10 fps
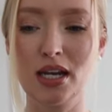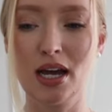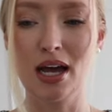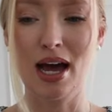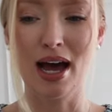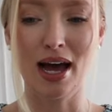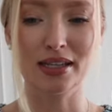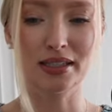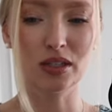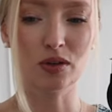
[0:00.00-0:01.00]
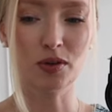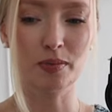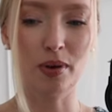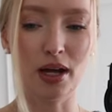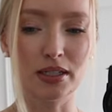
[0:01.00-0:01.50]
It has silver
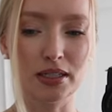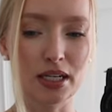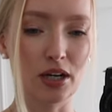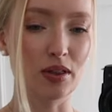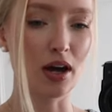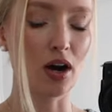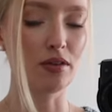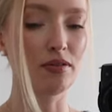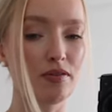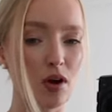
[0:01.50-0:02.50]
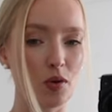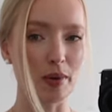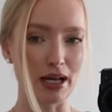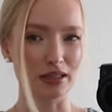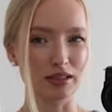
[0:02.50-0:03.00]
buttons here. They are faux
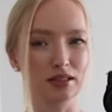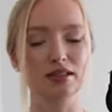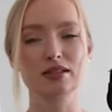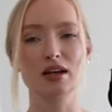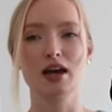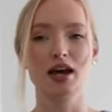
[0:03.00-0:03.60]
buttons,